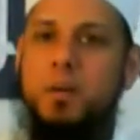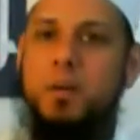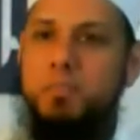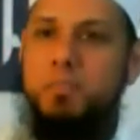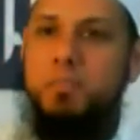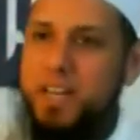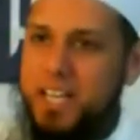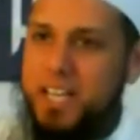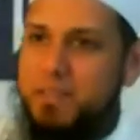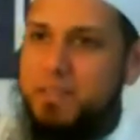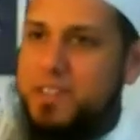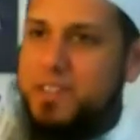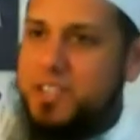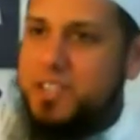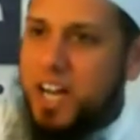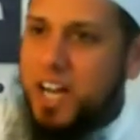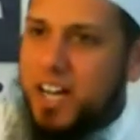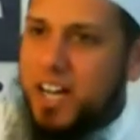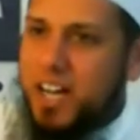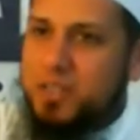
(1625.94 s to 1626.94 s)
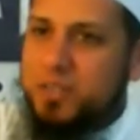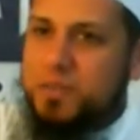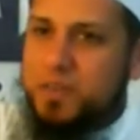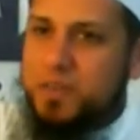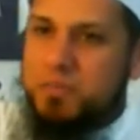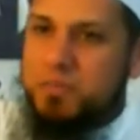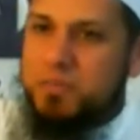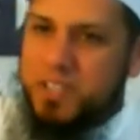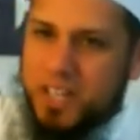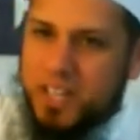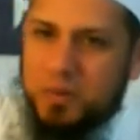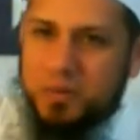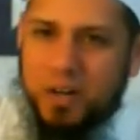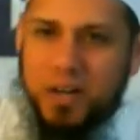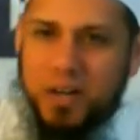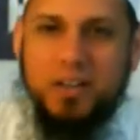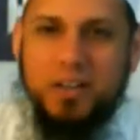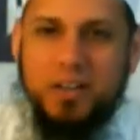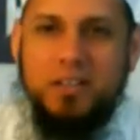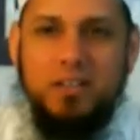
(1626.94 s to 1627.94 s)
But if the child from day
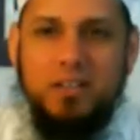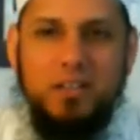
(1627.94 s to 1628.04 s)
one